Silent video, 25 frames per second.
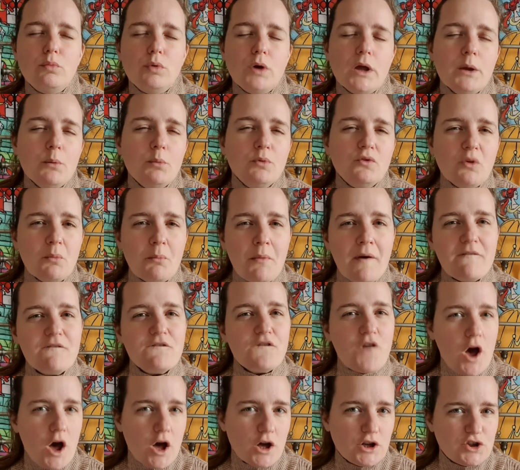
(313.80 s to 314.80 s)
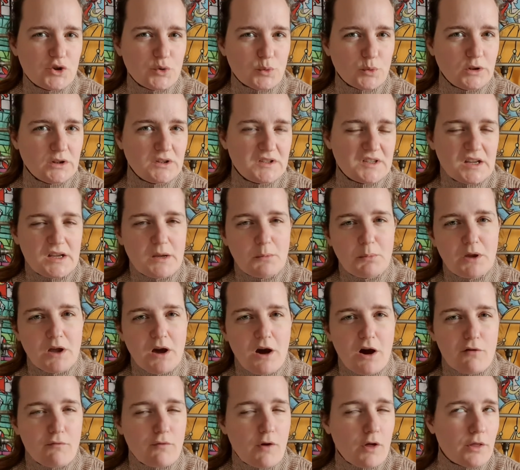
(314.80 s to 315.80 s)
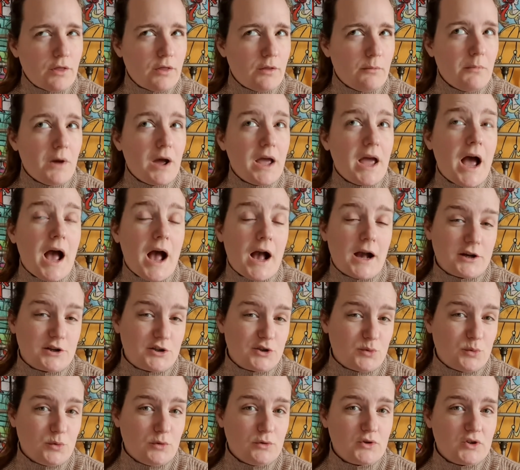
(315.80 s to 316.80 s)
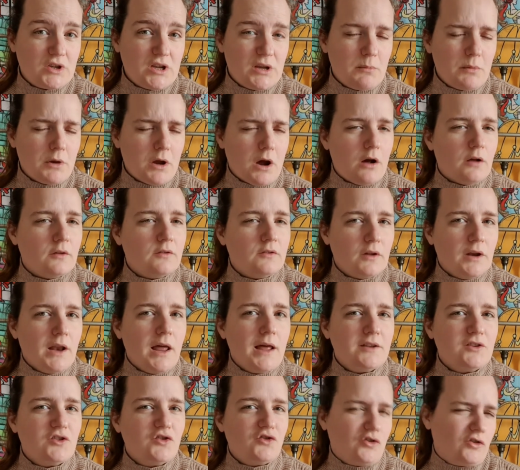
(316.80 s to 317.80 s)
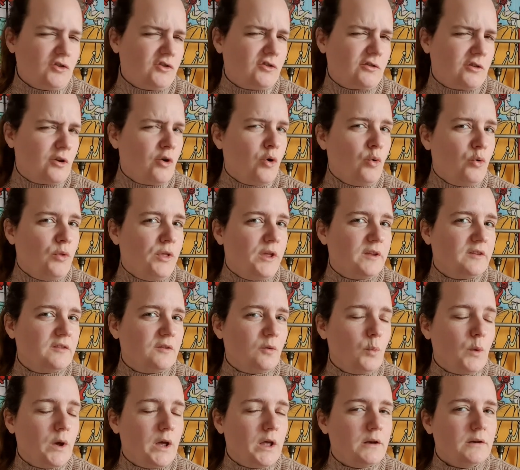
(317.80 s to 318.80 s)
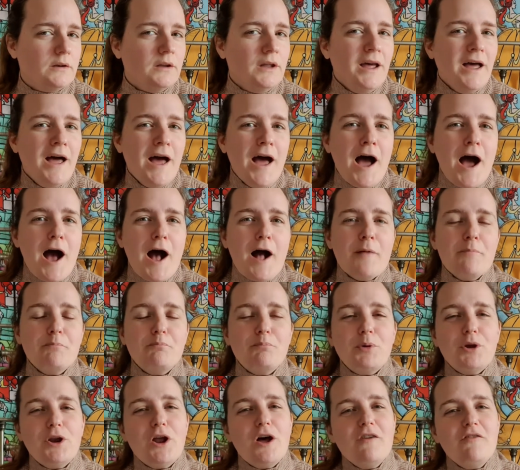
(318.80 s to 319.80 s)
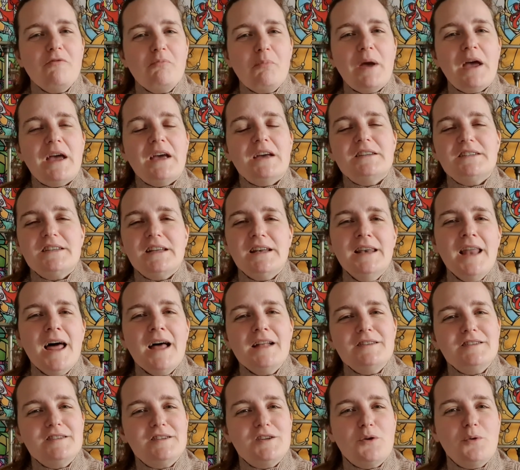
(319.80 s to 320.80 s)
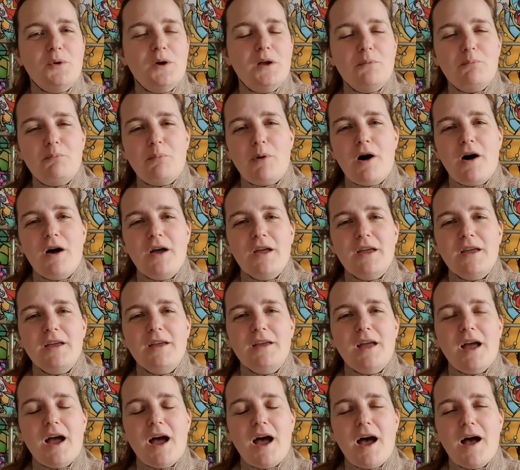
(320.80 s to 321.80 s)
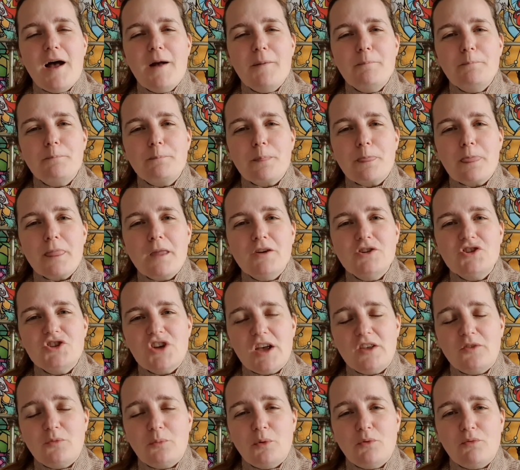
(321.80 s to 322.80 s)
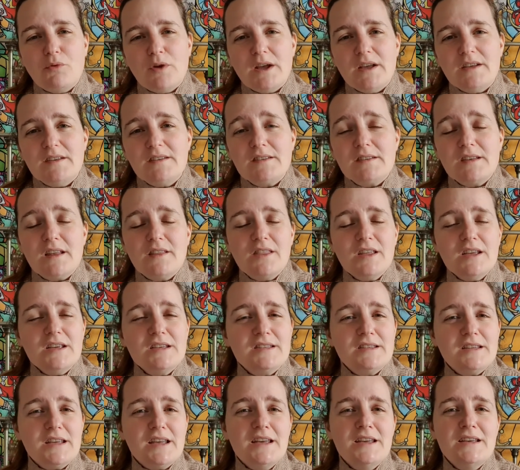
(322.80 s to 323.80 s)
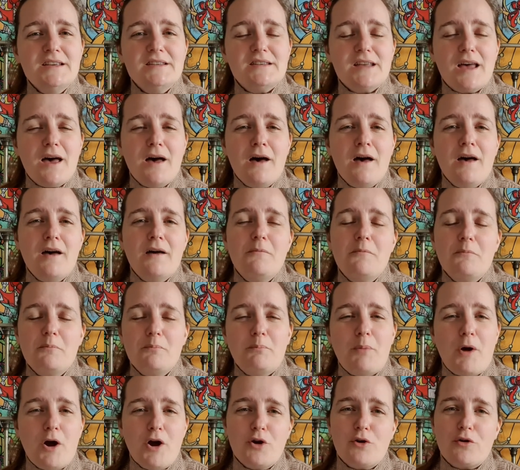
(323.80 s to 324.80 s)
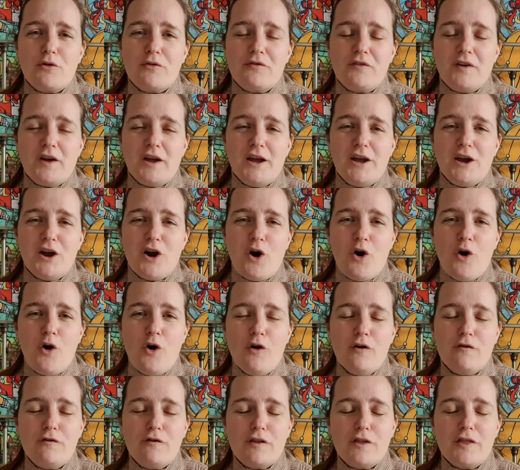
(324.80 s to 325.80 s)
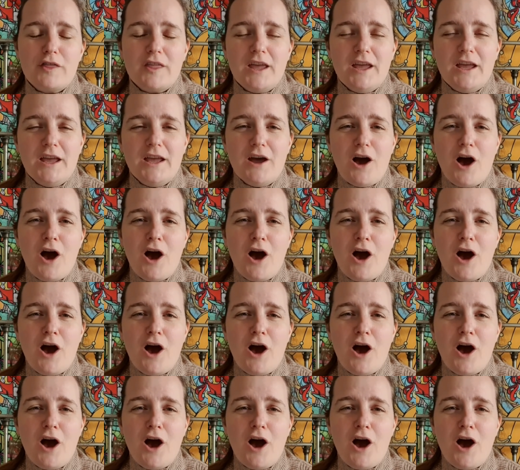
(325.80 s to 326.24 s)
it was on my virtual TBR rather than my actual TBR. So let's just call this a win. Um, but I've picked Let's Do It by um, Jasper Rees. This is a biography of the